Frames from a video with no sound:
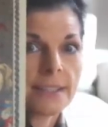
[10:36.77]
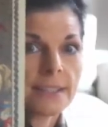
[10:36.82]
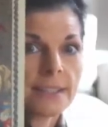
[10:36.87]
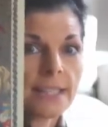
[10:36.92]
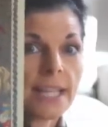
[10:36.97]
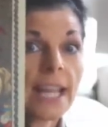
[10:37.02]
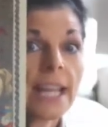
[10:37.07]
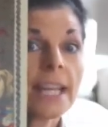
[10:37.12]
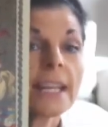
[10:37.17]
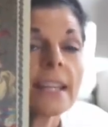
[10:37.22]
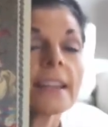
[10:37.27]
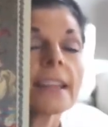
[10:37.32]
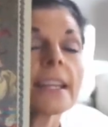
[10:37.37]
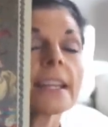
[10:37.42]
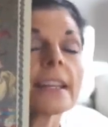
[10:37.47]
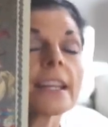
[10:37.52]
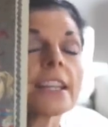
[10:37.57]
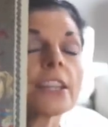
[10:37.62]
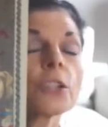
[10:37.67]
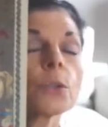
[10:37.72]
Anything
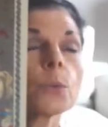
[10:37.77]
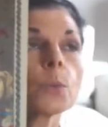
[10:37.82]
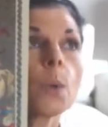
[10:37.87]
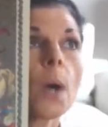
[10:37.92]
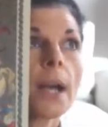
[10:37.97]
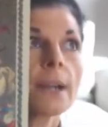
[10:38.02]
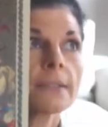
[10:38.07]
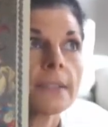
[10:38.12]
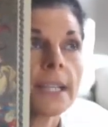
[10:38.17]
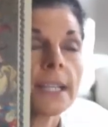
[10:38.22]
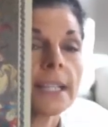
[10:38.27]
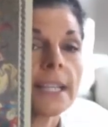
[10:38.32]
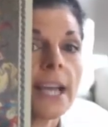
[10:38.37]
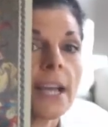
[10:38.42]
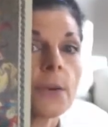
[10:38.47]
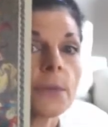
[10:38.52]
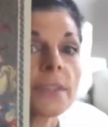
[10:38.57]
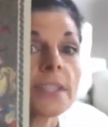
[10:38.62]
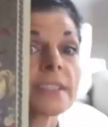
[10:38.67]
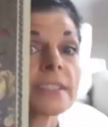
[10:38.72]
that you want right
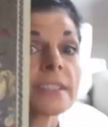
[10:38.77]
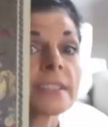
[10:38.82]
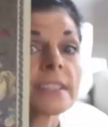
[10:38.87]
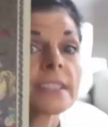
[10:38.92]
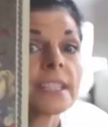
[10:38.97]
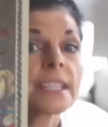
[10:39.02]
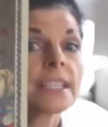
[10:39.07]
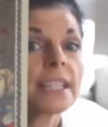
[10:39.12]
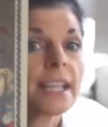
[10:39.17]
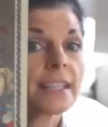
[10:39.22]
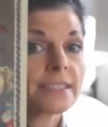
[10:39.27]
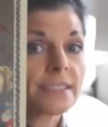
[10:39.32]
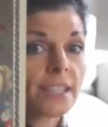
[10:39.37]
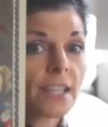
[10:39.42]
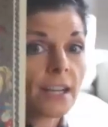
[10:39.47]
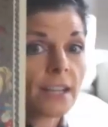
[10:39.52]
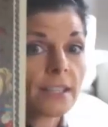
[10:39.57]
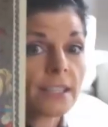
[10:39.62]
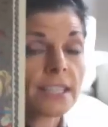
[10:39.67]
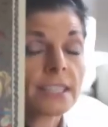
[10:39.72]
now, this is the yes
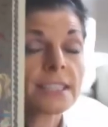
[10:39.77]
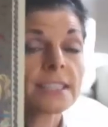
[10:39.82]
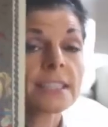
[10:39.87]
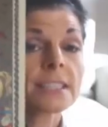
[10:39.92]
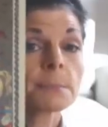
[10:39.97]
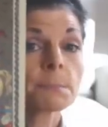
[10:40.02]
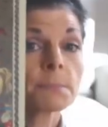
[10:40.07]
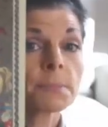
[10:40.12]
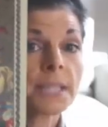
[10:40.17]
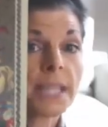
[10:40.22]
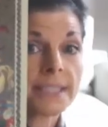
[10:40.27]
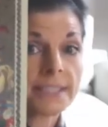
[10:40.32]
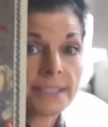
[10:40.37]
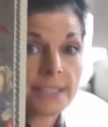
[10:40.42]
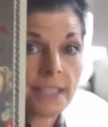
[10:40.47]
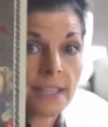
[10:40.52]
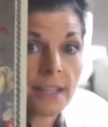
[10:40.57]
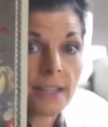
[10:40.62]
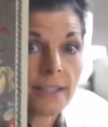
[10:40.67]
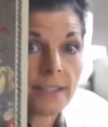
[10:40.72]
card. It's the blessed
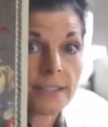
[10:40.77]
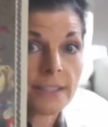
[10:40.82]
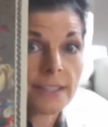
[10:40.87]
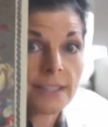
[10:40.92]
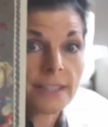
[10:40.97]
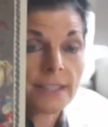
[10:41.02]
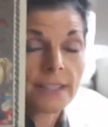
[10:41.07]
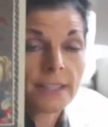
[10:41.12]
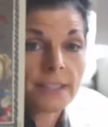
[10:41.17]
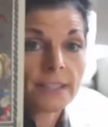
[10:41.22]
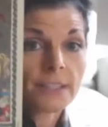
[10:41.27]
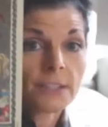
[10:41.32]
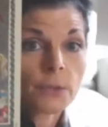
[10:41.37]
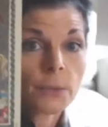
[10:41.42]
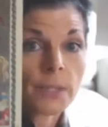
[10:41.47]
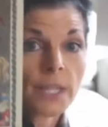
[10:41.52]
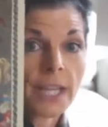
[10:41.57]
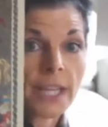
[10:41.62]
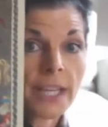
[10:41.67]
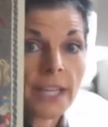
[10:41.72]
card,
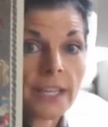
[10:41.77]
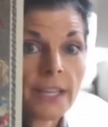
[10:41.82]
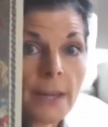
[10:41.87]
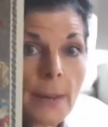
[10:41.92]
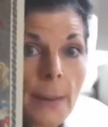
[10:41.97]
okay?